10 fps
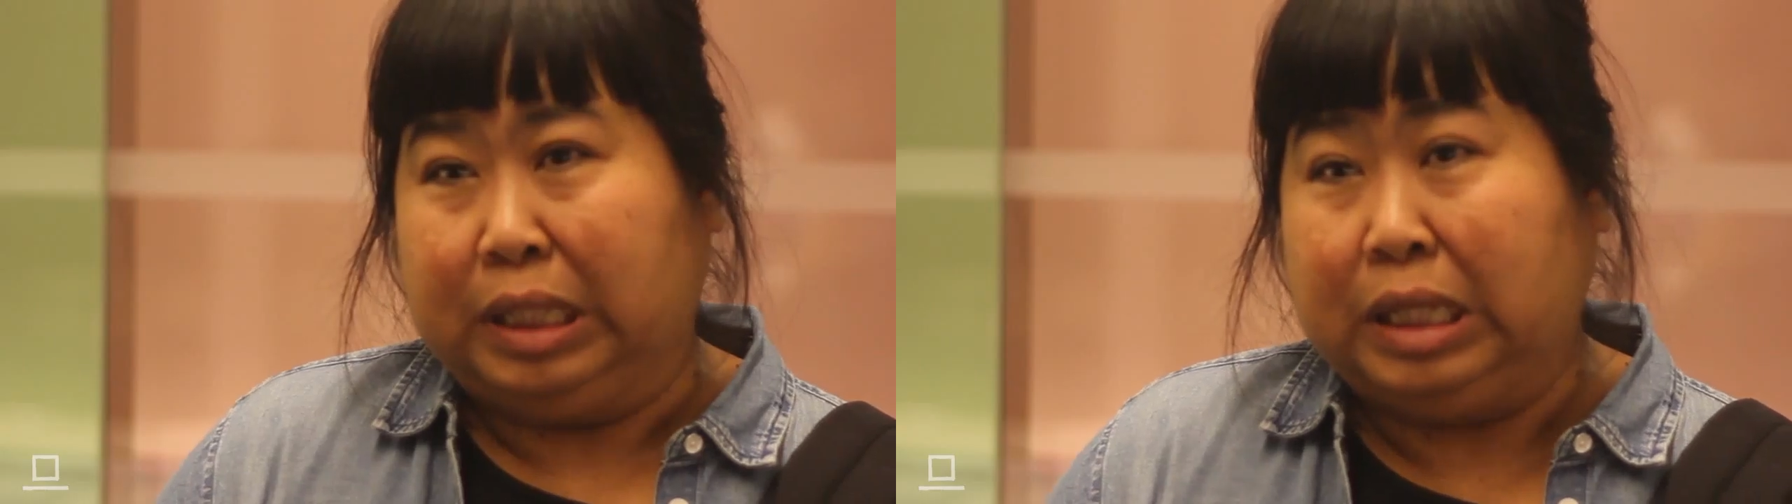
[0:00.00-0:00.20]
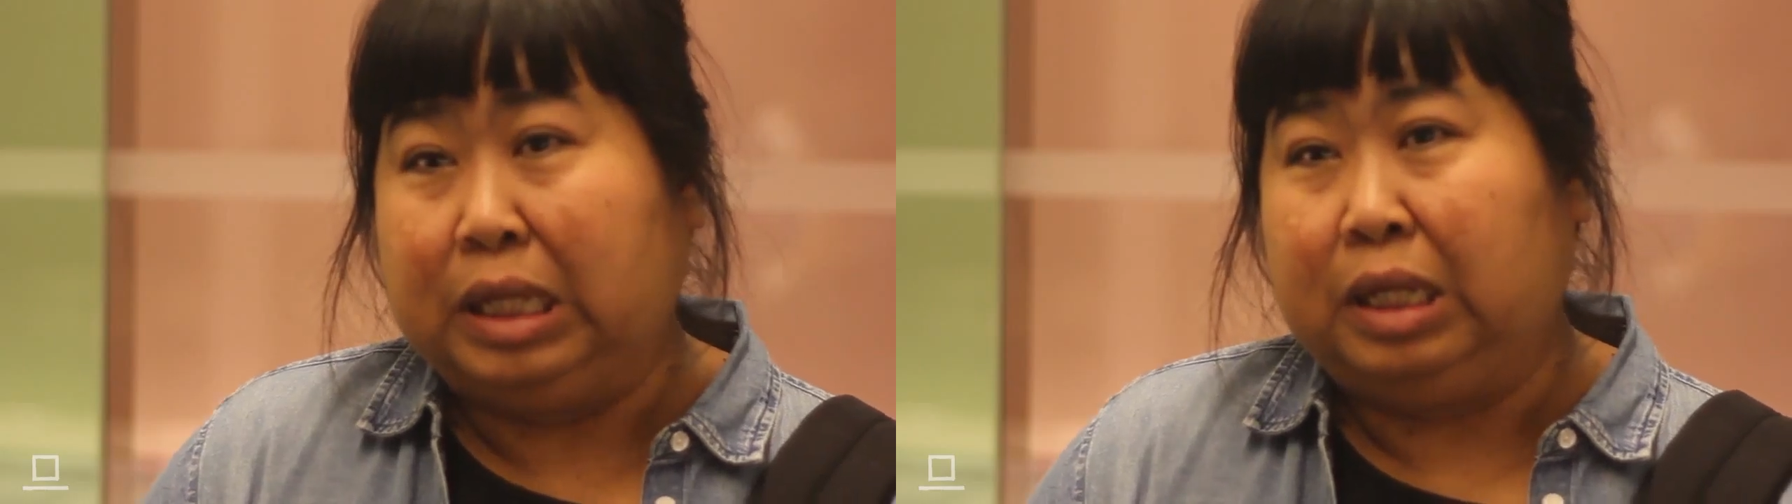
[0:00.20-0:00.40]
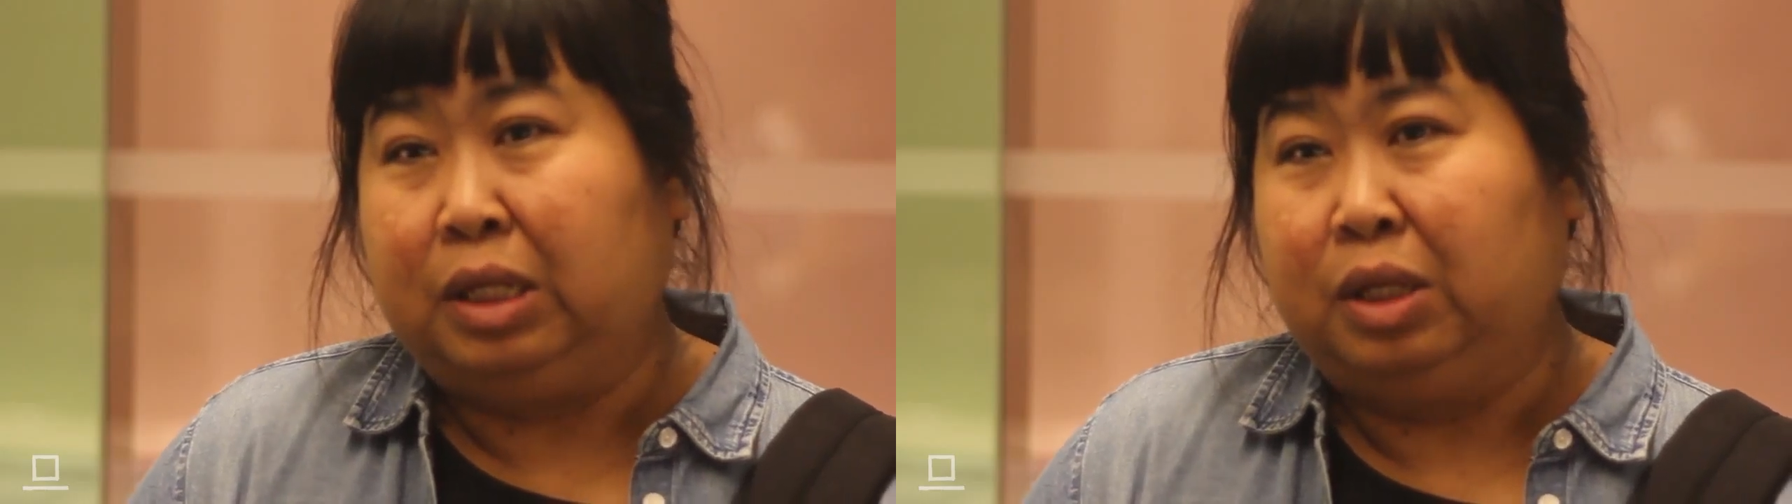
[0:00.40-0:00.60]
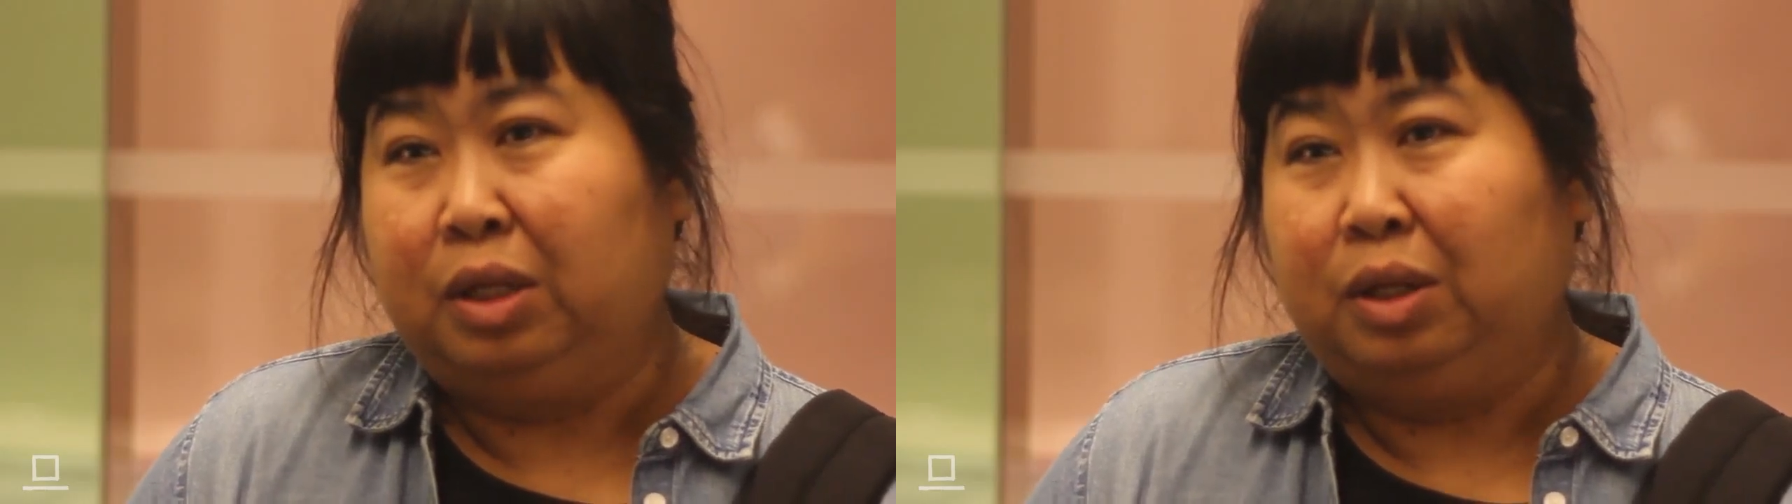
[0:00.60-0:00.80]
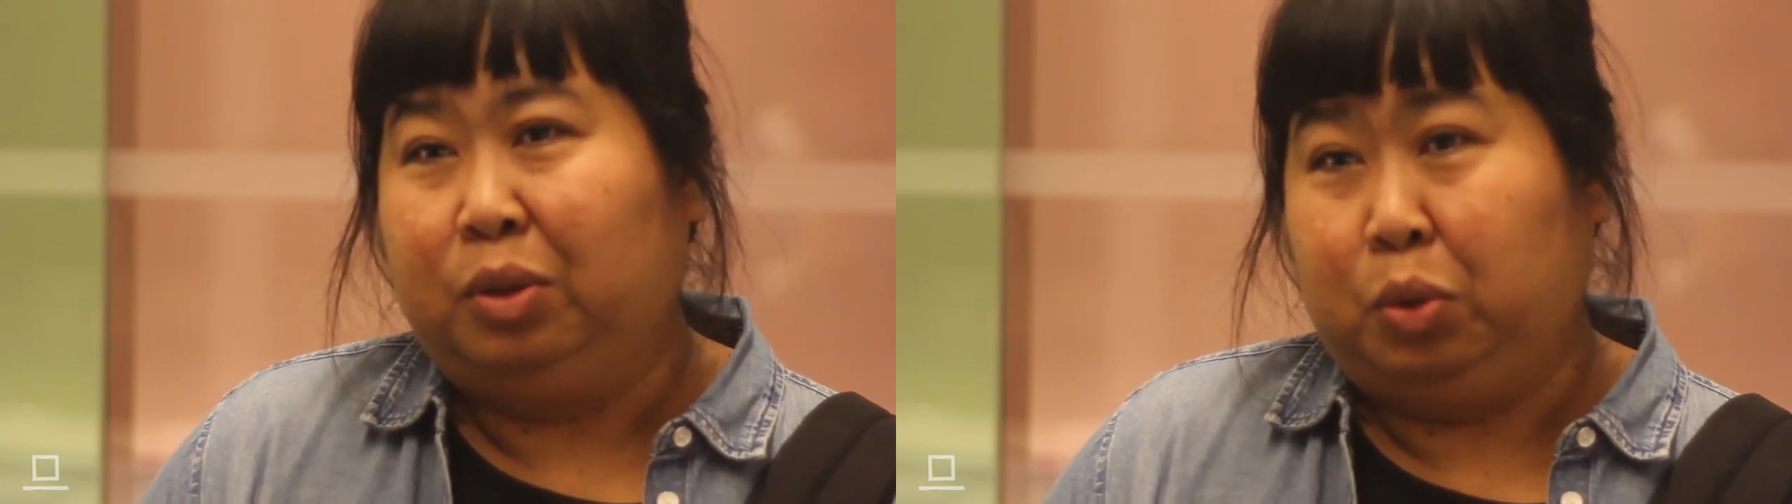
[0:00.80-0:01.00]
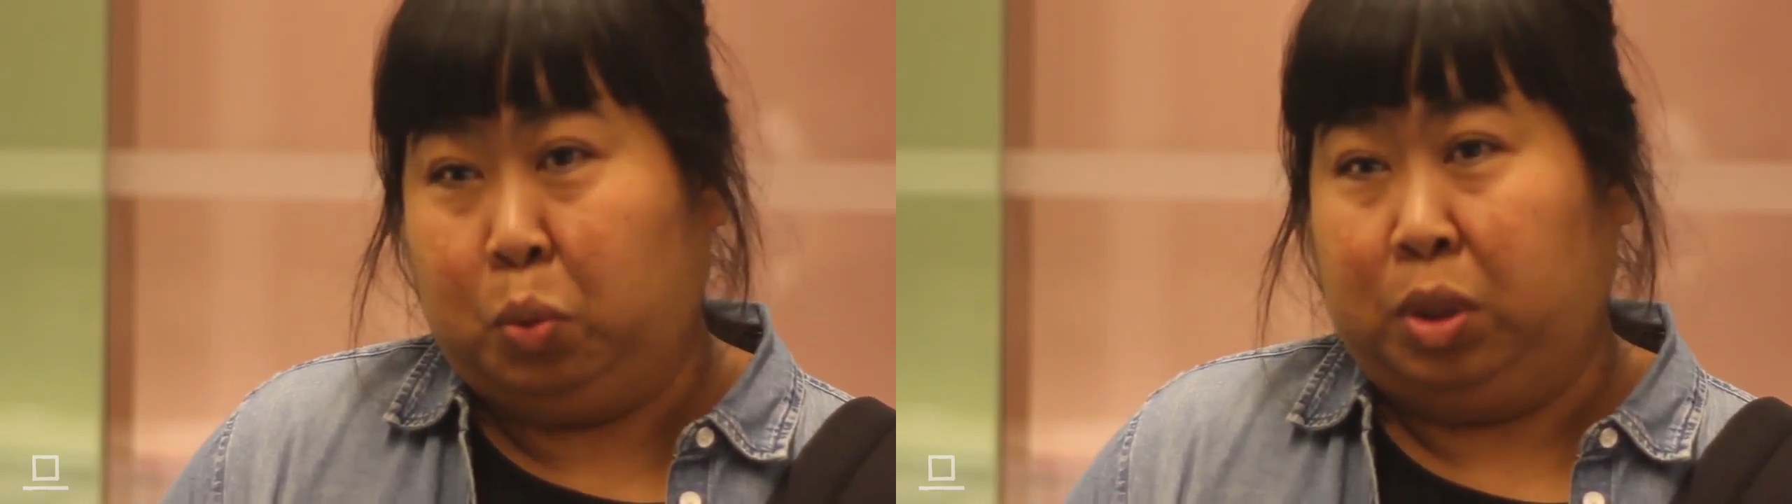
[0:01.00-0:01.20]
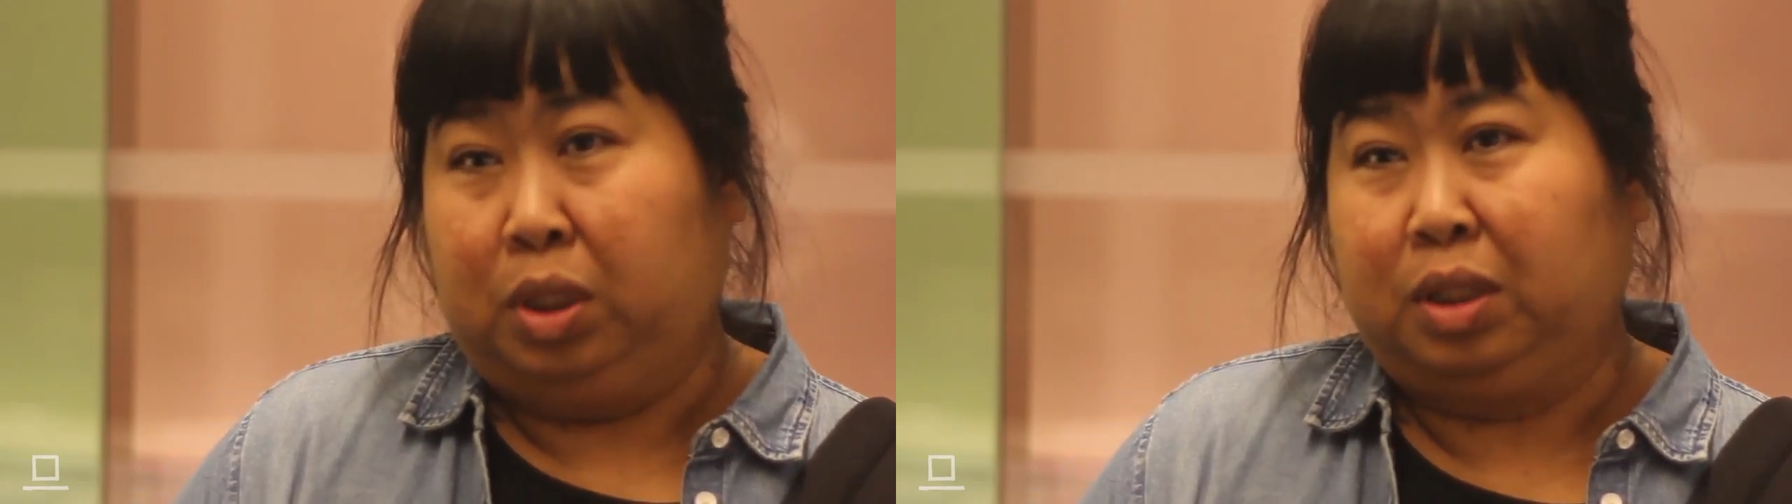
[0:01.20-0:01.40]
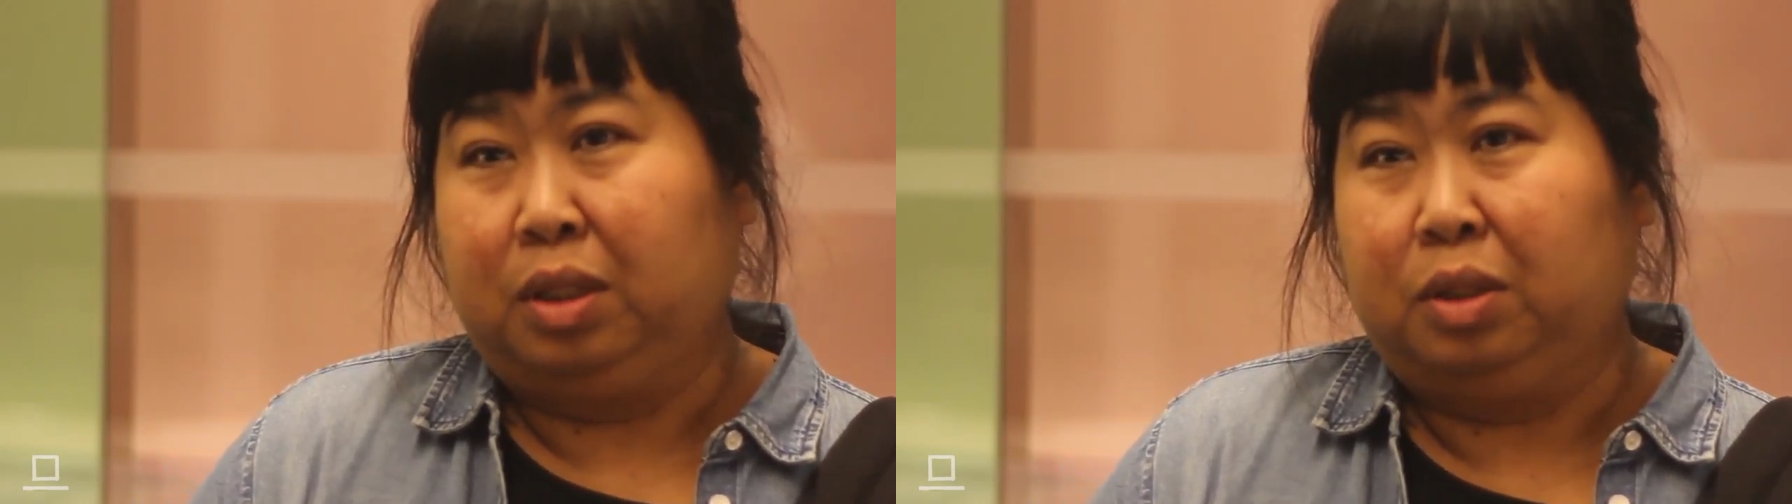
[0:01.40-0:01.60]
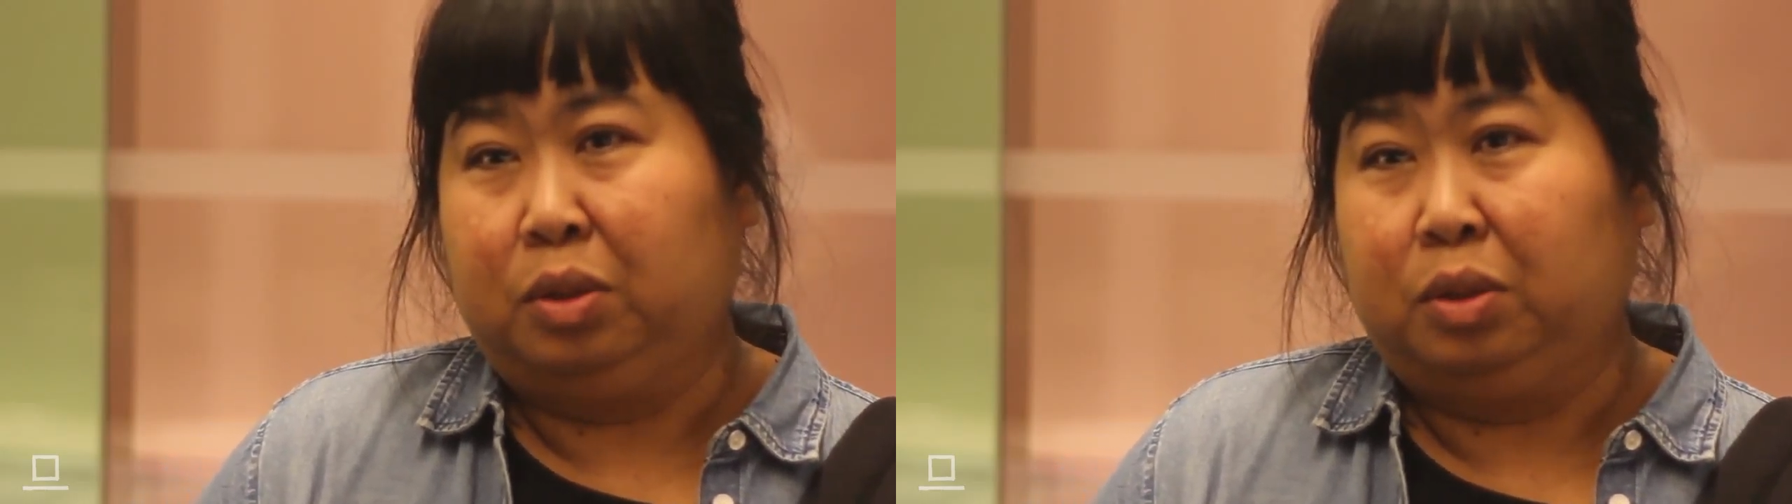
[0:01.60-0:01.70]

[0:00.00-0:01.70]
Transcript: key to work,